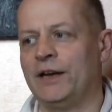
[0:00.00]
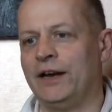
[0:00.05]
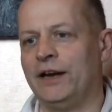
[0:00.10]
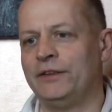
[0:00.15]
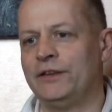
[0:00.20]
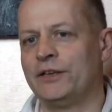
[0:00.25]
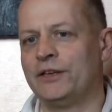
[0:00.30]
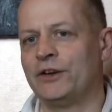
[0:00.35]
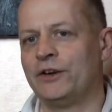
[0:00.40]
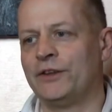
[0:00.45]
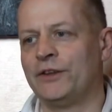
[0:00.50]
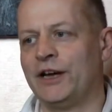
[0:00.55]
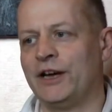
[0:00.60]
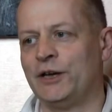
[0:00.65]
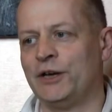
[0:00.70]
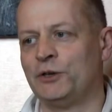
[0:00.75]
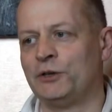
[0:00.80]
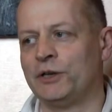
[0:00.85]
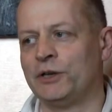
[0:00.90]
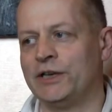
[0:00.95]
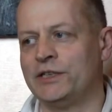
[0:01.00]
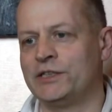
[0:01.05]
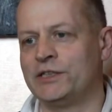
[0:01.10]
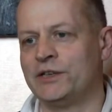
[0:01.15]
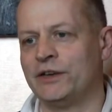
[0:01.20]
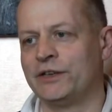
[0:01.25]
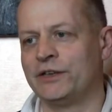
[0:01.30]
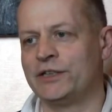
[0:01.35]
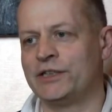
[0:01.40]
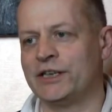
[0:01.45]
I think on the whole it's
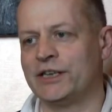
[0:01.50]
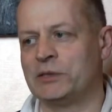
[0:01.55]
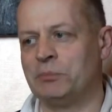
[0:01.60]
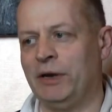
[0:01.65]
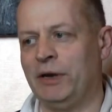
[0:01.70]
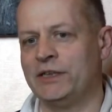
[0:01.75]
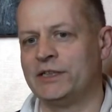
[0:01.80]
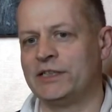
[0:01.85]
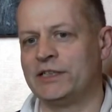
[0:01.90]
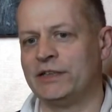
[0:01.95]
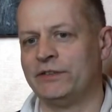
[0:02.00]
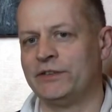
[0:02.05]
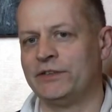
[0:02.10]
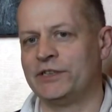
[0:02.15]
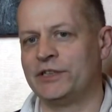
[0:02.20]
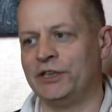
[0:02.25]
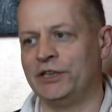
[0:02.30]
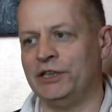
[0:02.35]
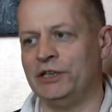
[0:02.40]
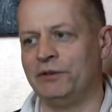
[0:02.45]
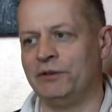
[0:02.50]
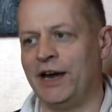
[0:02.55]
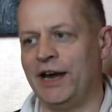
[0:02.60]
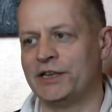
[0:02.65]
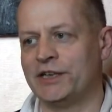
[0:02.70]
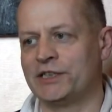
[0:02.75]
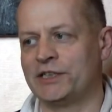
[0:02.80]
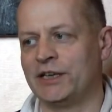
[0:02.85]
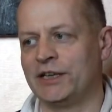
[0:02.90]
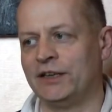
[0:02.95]
not as expensive as the
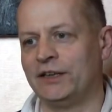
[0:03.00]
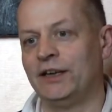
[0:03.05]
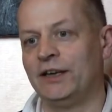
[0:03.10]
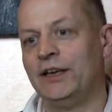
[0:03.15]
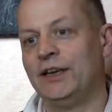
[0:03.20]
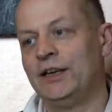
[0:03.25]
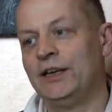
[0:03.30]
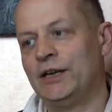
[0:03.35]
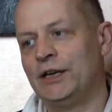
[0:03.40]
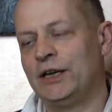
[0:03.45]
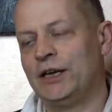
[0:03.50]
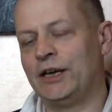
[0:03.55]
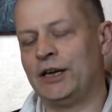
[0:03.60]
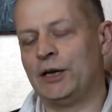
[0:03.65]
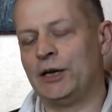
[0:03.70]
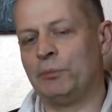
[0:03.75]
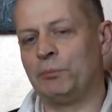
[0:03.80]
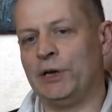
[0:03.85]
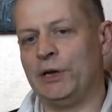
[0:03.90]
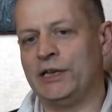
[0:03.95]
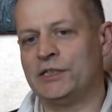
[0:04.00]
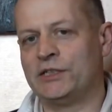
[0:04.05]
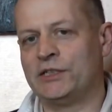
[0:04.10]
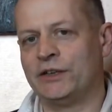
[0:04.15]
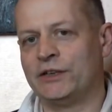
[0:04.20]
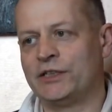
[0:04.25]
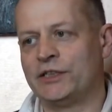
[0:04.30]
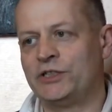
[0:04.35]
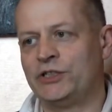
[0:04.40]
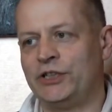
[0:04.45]
US, and it's
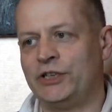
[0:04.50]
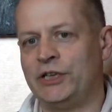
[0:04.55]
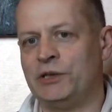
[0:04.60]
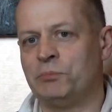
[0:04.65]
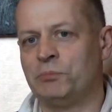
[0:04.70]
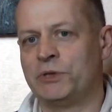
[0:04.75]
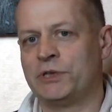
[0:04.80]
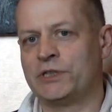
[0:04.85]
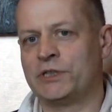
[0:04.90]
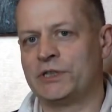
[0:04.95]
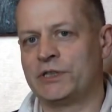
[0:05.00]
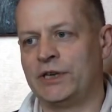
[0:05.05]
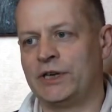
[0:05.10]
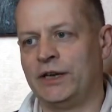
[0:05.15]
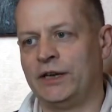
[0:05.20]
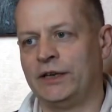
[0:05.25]
not as cheap as